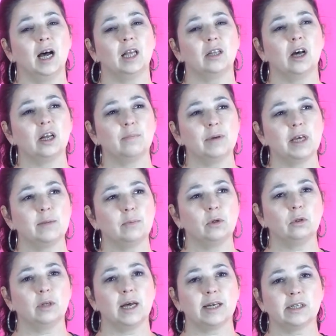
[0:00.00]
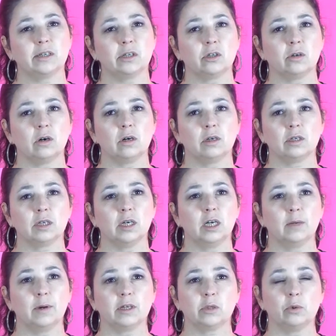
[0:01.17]
A lot of people like to start
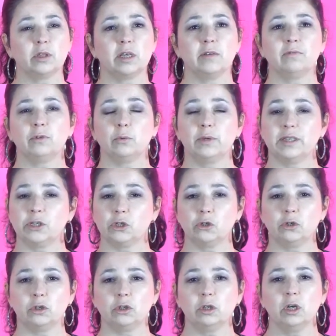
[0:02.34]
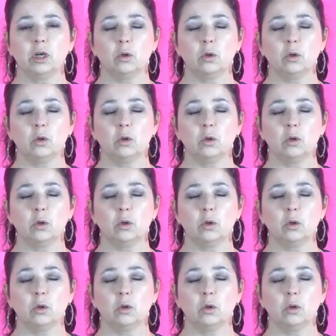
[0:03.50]
also with INFLUENSTER,